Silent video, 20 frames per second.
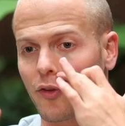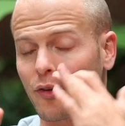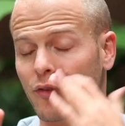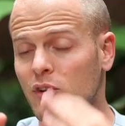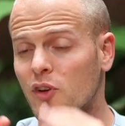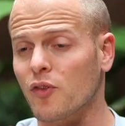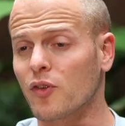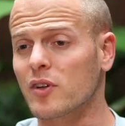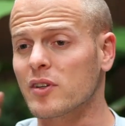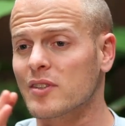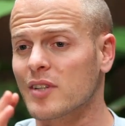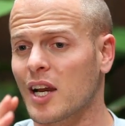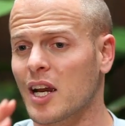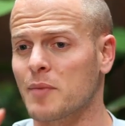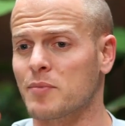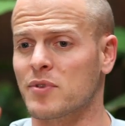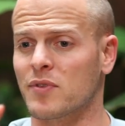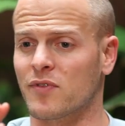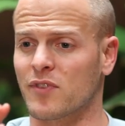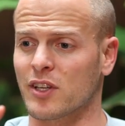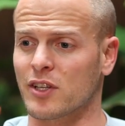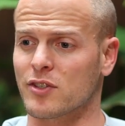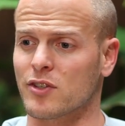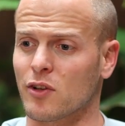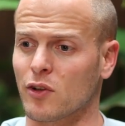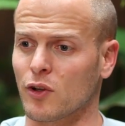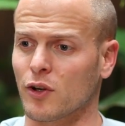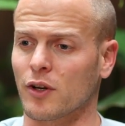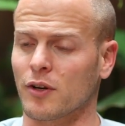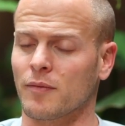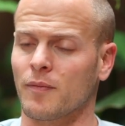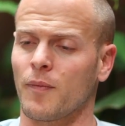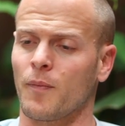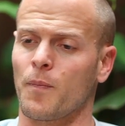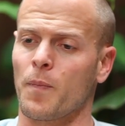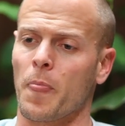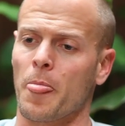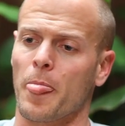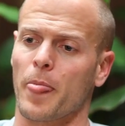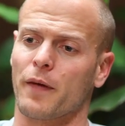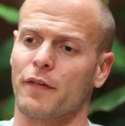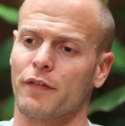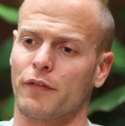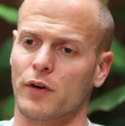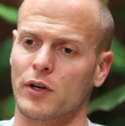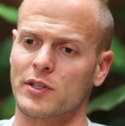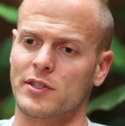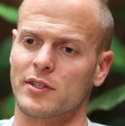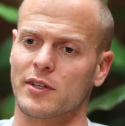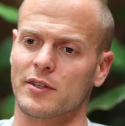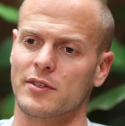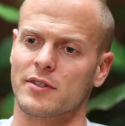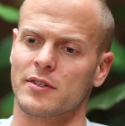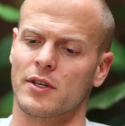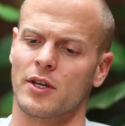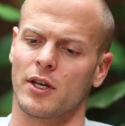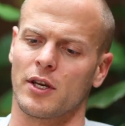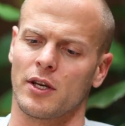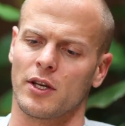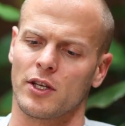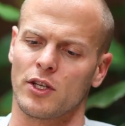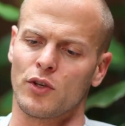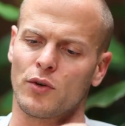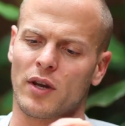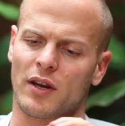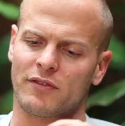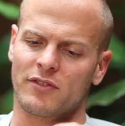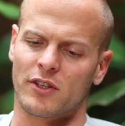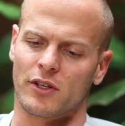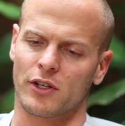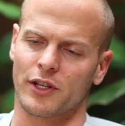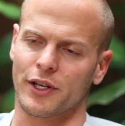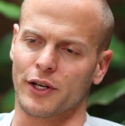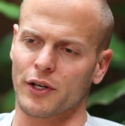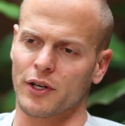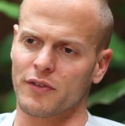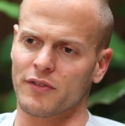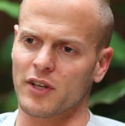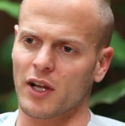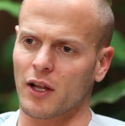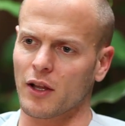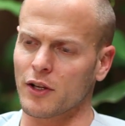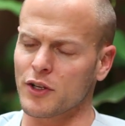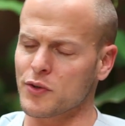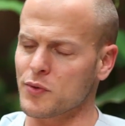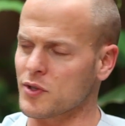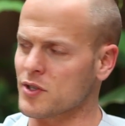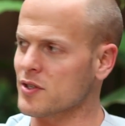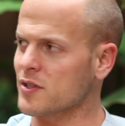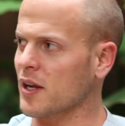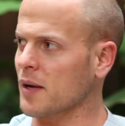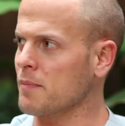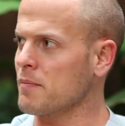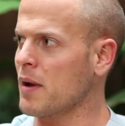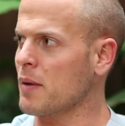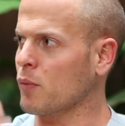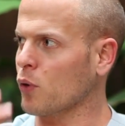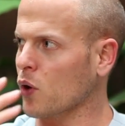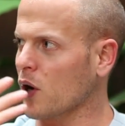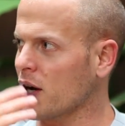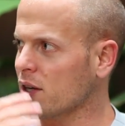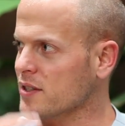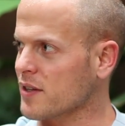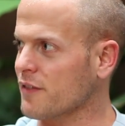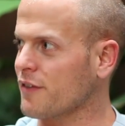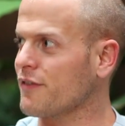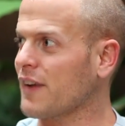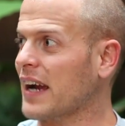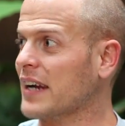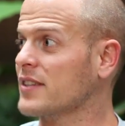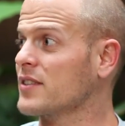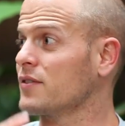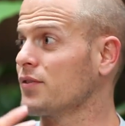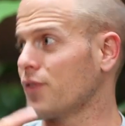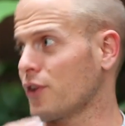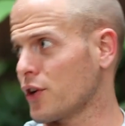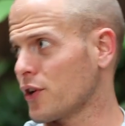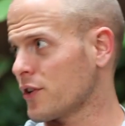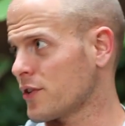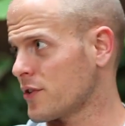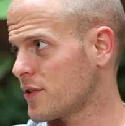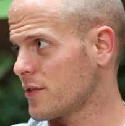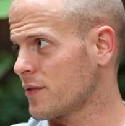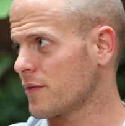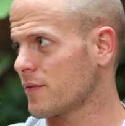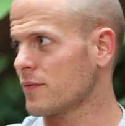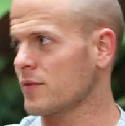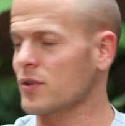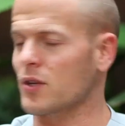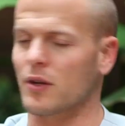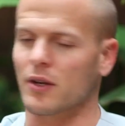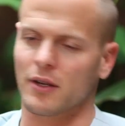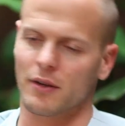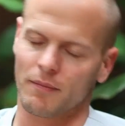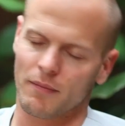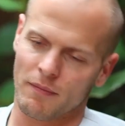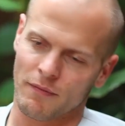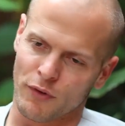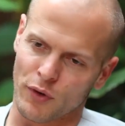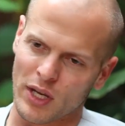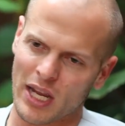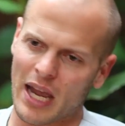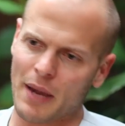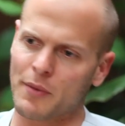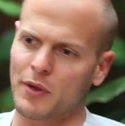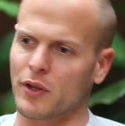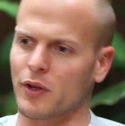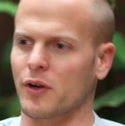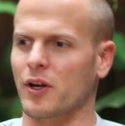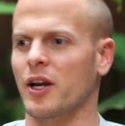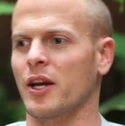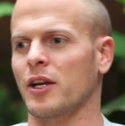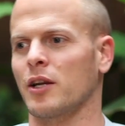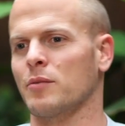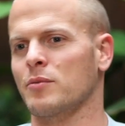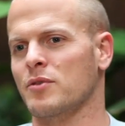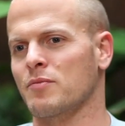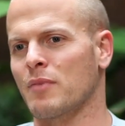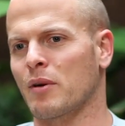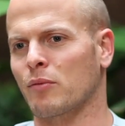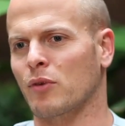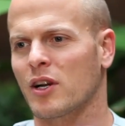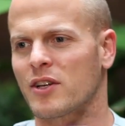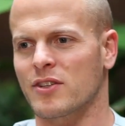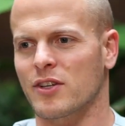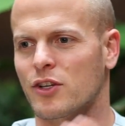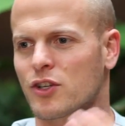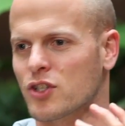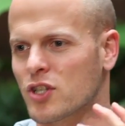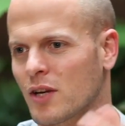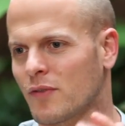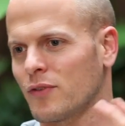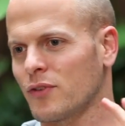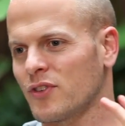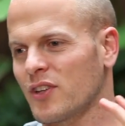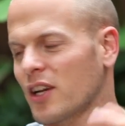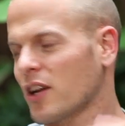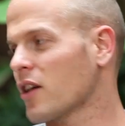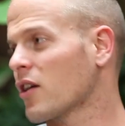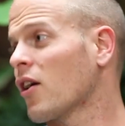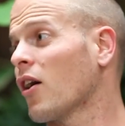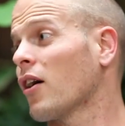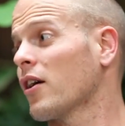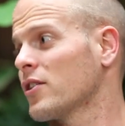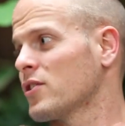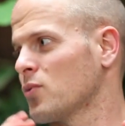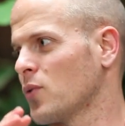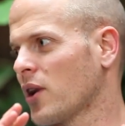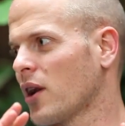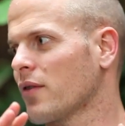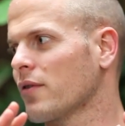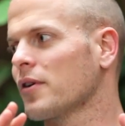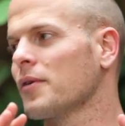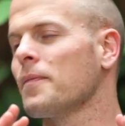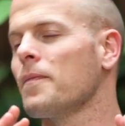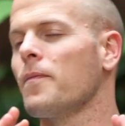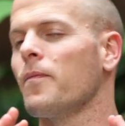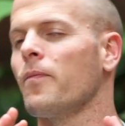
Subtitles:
There are different types of things to learn. For instance, you have declarative knowledge, which is like memorizing facts and figures. So like vocabulary items, memorizing a shuffled deck of cards, whatever.